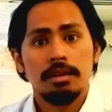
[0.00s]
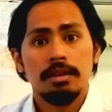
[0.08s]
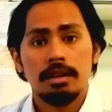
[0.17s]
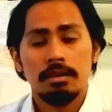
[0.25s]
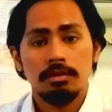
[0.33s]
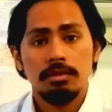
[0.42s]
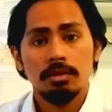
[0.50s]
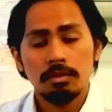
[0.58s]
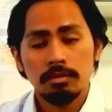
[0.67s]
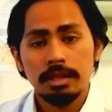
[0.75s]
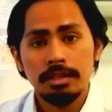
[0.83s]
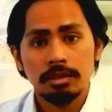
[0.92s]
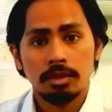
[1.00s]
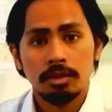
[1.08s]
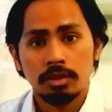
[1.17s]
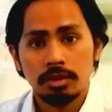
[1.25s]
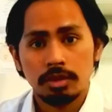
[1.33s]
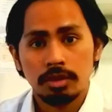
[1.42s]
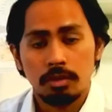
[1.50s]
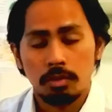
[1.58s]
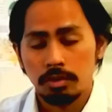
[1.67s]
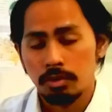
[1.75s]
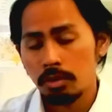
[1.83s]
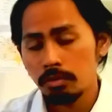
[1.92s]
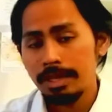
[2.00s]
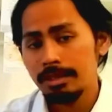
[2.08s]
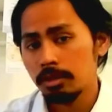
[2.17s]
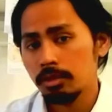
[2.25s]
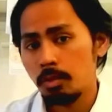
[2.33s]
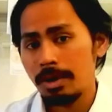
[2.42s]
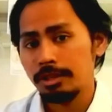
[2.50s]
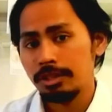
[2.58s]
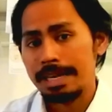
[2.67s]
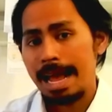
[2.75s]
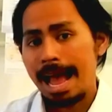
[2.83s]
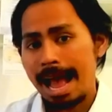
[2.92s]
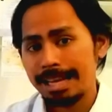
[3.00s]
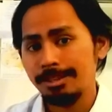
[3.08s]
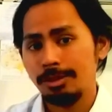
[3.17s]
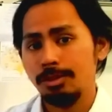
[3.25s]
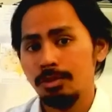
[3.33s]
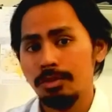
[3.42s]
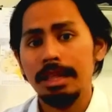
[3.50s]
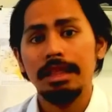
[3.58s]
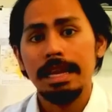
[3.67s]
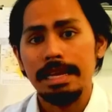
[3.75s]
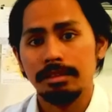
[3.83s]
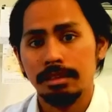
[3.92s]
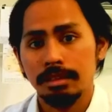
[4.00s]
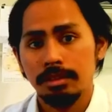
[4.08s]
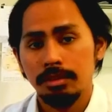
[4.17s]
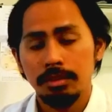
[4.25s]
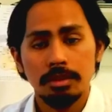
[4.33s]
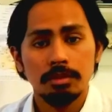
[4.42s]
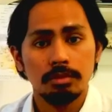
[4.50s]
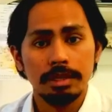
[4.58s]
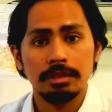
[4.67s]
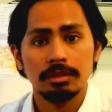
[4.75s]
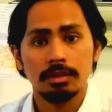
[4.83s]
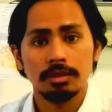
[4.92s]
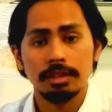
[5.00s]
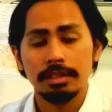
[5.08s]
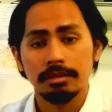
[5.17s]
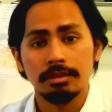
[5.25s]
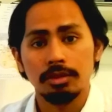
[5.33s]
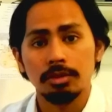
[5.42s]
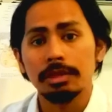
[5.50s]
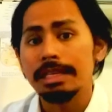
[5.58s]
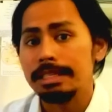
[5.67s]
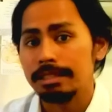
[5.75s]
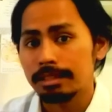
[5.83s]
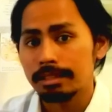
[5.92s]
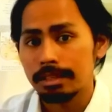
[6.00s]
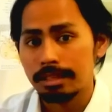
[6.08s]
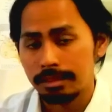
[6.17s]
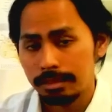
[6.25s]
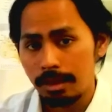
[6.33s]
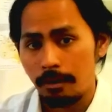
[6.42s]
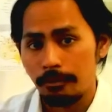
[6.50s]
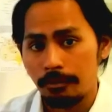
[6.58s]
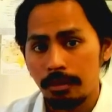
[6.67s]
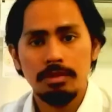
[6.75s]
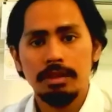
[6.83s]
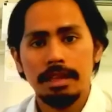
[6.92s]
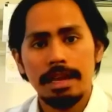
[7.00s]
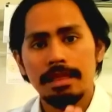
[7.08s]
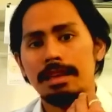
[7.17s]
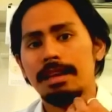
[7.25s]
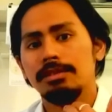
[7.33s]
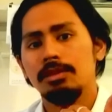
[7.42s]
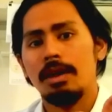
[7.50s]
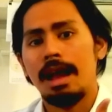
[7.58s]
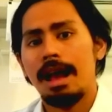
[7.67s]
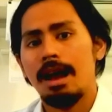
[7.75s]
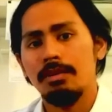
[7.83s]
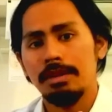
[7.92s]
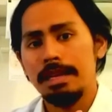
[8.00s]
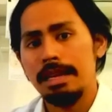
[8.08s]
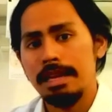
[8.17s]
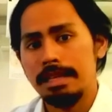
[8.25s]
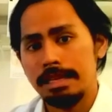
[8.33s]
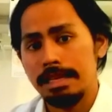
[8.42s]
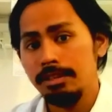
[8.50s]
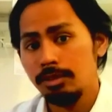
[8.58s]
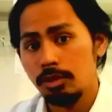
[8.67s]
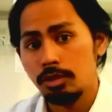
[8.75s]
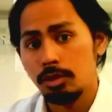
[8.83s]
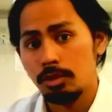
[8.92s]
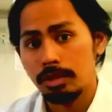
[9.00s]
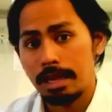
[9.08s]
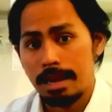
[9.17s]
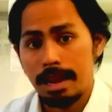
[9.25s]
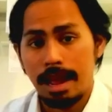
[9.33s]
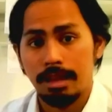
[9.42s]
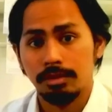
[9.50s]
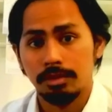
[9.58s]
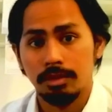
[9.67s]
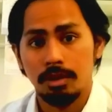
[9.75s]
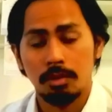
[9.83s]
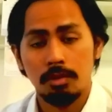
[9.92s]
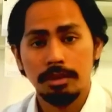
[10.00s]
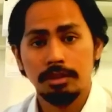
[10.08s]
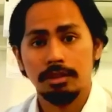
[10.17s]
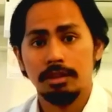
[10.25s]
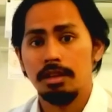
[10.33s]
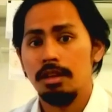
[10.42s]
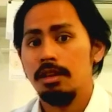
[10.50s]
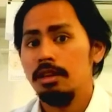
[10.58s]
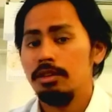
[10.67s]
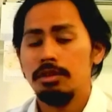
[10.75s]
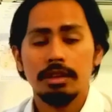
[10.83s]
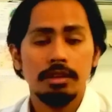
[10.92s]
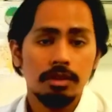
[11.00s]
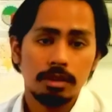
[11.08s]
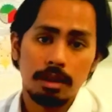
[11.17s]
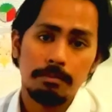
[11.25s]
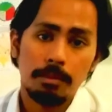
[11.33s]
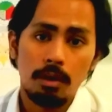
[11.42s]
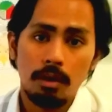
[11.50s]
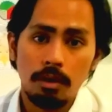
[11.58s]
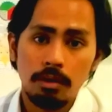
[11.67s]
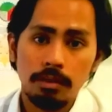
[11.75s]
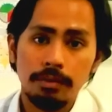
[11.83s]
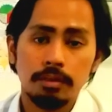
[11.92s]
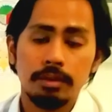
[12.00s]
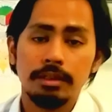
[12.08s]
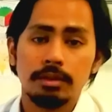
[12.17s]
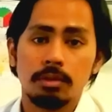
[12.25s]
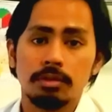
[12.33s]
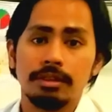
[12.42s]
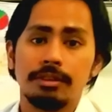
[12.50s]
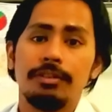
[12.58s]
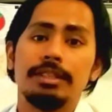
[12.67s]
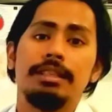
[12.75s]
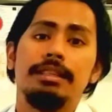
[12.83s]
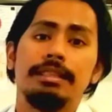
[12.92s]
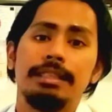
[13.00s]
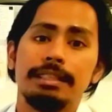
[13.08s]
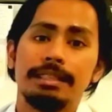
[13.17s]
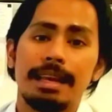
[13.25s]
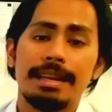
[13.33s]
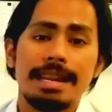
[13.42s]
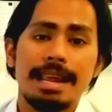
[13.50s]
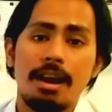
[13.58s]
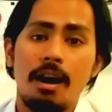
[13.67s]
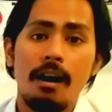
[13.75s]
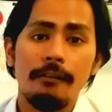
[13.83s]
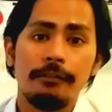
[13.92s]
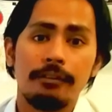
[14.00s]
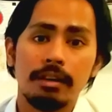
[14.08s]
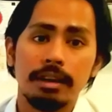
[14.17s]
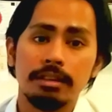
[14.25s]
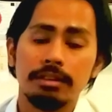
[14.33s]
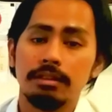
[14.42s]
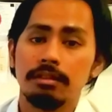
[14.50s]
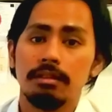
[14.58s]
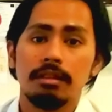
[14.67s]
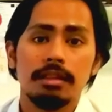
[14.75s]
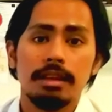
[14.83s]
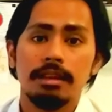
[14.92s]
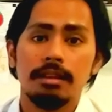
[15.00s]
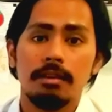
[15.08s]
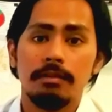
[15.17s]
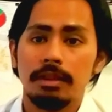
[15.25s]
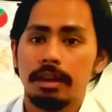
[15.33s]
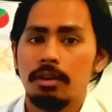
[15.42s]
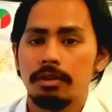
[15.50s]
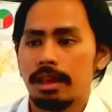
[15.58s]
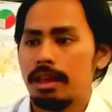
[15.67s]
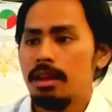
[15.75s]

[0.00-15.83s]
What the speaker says: Now, your research question has to relate to the research institute itself. Relate that to how the institute can answer your question. You can look up all of the resources, facilities that they offer, and think of like, okay,